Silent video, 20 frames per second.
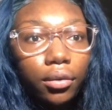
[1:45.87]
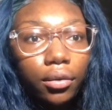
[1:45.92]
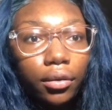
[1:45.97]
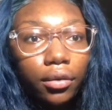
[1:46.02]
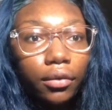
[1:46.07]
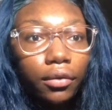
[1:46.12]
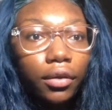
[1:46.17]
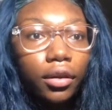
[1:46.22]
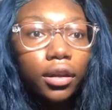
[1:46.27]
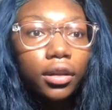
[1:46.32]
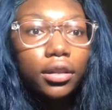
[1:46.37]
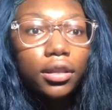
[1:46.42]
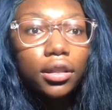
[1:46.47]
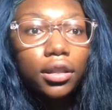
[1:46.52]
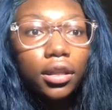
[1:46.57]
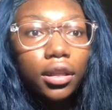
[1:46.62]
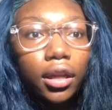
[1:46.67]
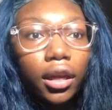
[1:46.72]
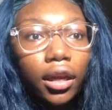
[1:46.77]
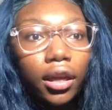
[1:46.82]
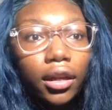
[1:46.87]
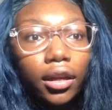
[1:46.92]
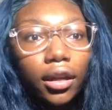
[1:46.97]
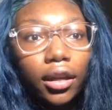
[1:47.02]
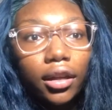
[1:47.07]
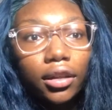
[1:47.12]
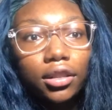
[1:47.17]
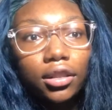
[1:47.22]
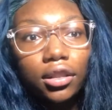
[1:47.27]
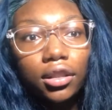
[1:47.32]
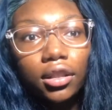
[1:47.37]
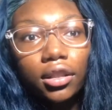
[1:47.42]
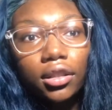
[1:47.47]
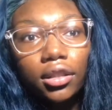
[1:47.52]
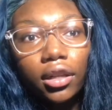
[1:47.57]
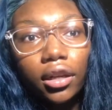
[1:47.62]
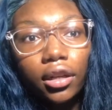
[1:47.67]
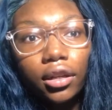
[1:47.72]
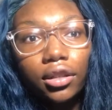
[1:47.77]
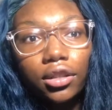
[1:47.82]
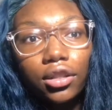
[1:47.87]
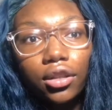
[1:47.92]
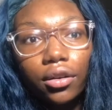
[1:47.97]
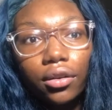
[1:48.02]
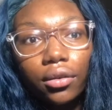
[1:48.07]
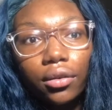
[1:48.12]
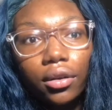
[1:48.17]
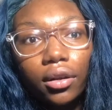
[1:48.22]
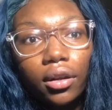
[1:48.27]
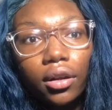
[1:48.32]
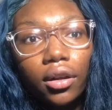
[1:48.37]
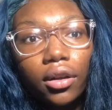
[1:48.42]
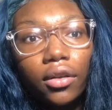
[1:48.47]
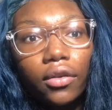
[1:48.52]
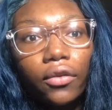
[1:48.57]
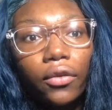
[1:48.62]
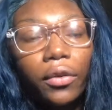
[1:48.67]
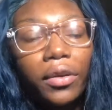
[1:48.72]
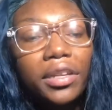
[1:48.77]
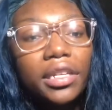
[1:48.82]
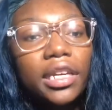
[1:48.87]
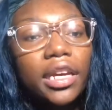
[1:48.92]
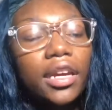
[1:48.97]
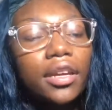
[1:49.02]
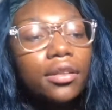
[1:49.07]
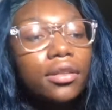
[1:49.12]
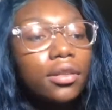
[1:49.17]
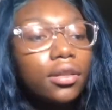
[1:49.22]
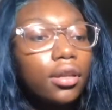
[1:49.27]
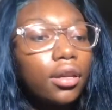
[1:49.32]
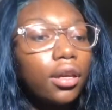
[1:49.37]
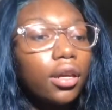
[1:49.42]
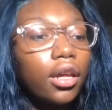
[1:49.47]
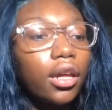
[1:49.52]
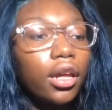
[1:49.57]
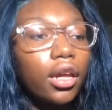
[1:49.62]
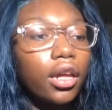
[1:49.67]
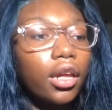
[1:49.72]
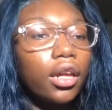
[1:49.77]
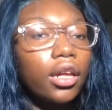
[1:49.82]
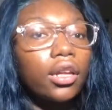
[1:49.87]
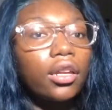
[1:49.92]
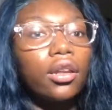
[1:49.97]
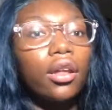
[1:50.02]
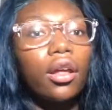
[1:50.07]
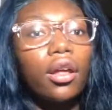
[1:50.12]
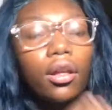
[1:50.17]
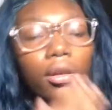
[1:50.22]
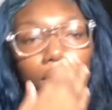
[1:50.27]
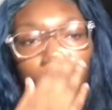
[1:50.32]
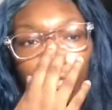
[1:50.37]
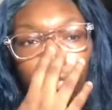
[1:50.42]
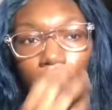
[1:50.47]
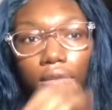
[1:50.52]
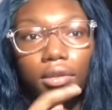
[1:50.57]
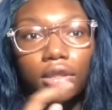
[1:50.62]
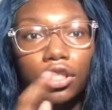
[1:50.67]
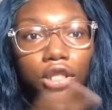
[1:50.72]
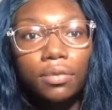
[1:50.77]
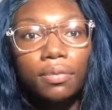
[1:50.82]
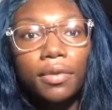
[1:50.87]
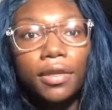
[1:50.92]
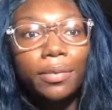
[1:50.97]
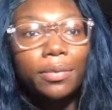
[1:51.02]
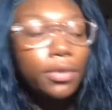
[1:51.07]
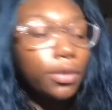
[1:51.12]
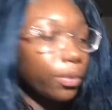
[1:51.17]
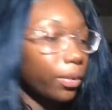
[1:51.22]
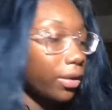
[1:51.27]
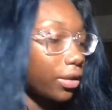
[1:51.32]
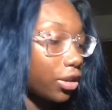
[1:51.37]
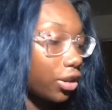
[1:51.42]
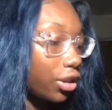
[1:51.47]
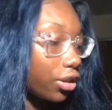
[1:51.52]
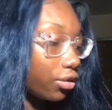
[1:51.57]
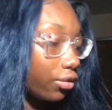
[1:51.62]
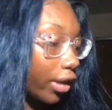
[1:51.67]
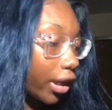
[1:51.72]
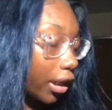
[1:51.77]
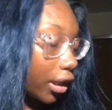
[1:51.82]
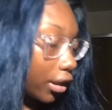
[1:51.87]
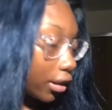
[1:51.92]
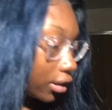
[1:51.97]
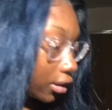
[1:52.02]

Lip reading: Oh, you could see that. Actually, it's not gonna show. 410, and she beeps when she's ready.